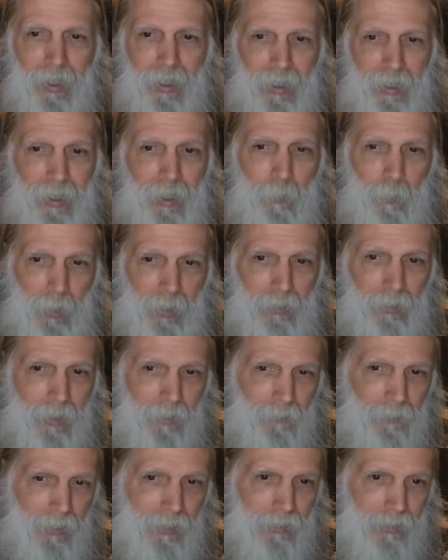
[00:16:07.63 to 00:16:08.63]
he apparently
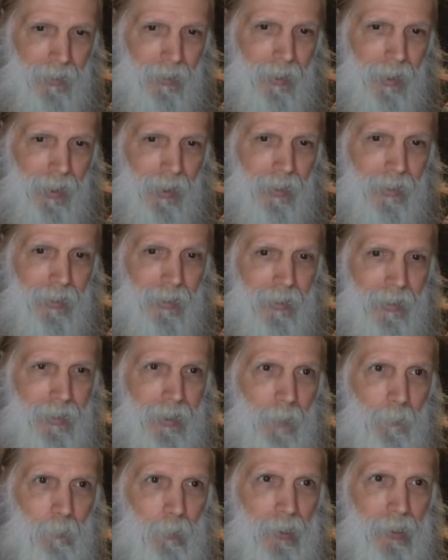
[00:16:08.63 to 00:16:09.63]
felt that I had
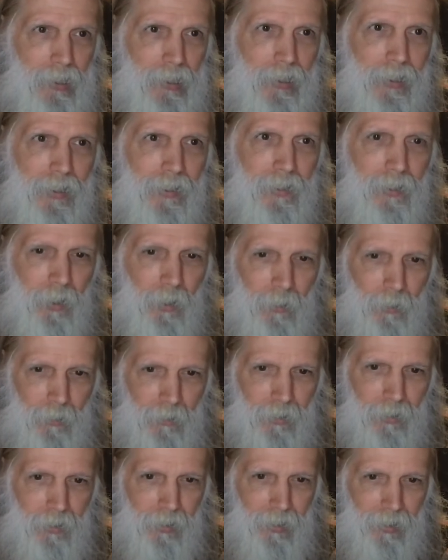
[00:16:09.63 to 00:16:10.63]
stepped on his
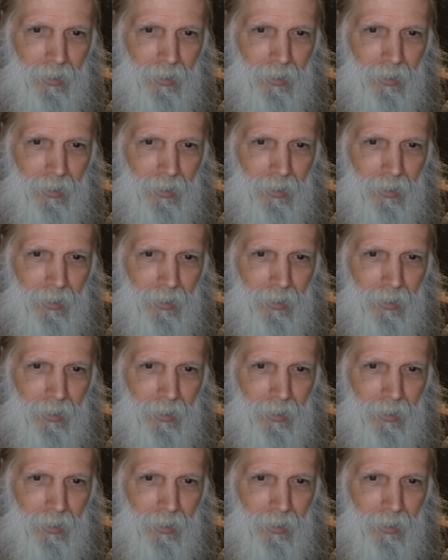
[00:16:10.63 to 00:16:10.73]
toes.